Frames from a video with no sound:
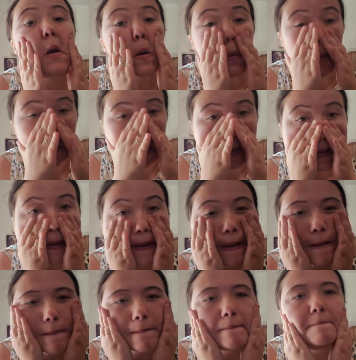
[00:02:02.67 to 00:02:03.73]
Really
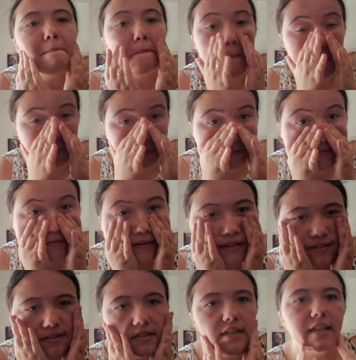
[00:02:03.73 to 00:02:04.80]

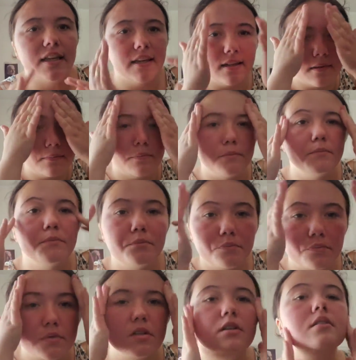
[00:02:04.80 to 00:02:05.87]
moisturize it in.
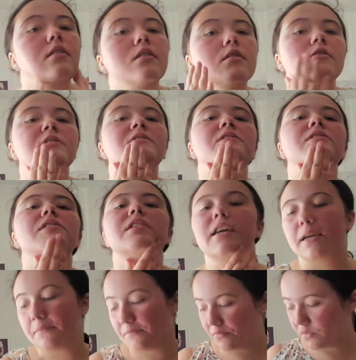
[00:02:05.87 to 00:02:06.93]
Okay,
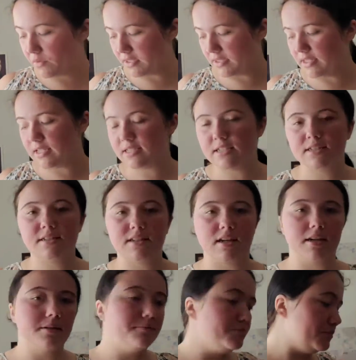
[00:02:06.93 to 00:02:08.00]
once this is
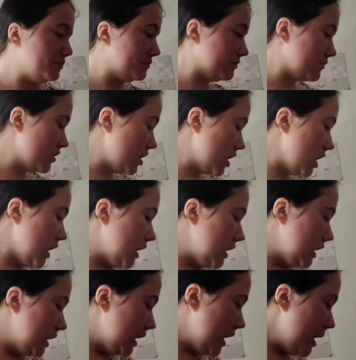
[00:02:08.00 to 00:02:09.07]
done,
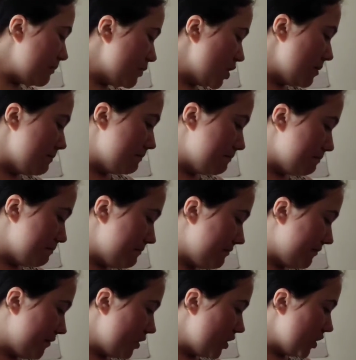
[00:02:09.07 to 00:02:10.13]
I'm gonna
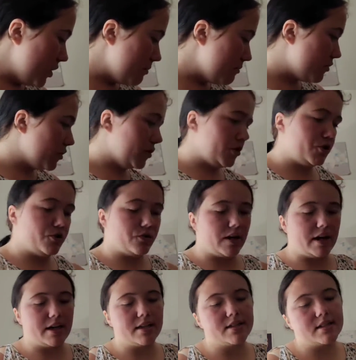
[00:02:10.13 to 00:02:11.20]
further
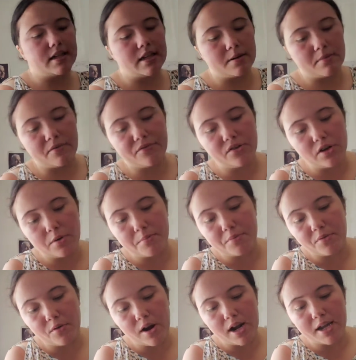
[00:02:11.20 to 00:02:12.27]
moisturize and I'm gonna further
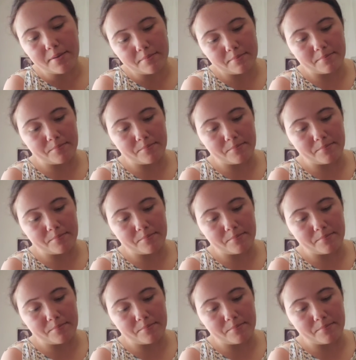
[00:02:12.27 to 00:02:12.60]
prime.